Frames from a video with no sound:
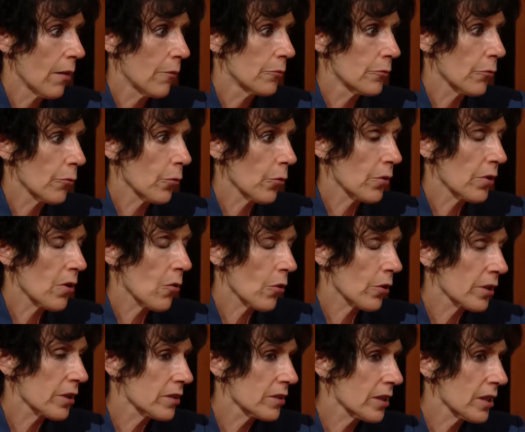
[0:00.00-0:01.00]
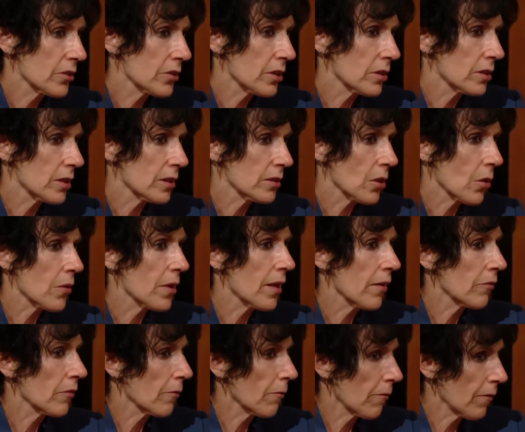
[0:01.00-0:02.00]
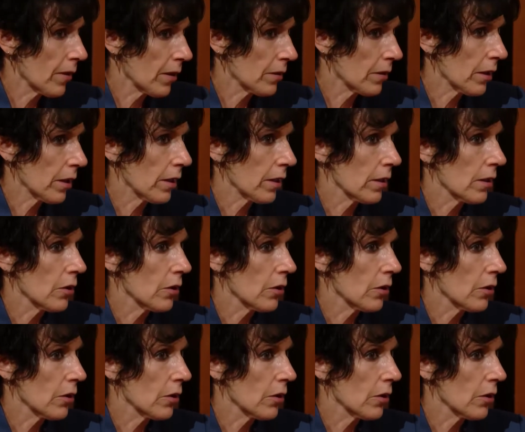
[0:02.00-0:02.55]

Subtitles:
for the organizations that don't have the funding.